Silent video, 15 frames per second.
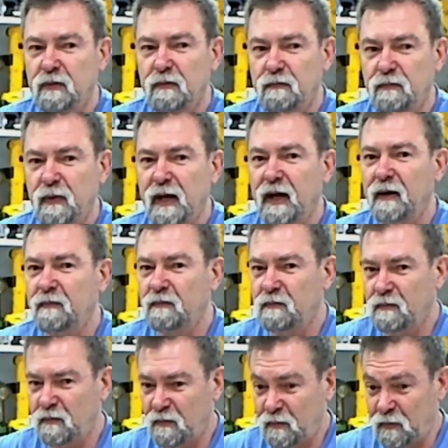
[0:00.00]
you better
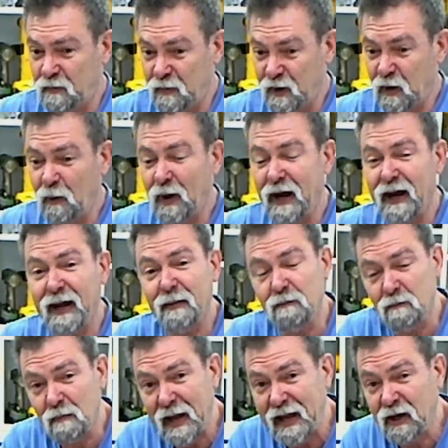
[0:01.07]
be aware
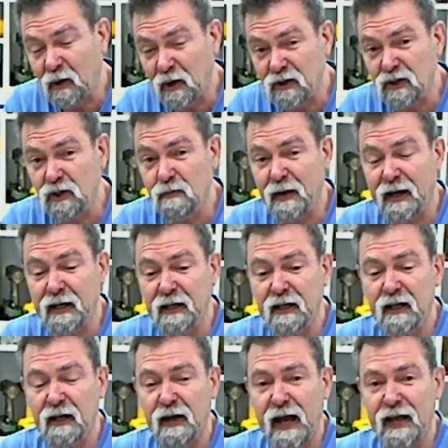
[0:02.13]
it may cost you
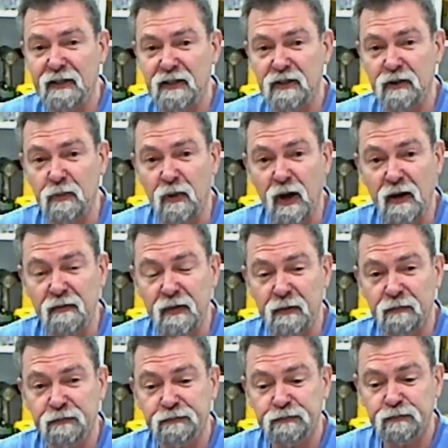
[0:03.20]
money as it's
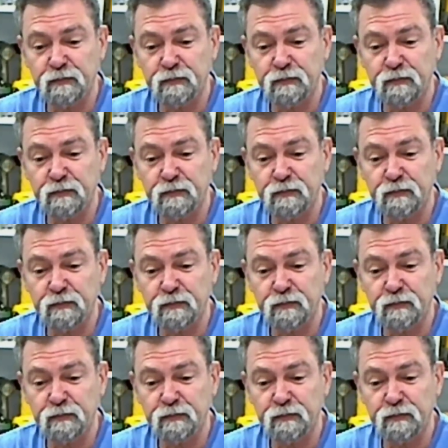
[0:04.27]
arriving.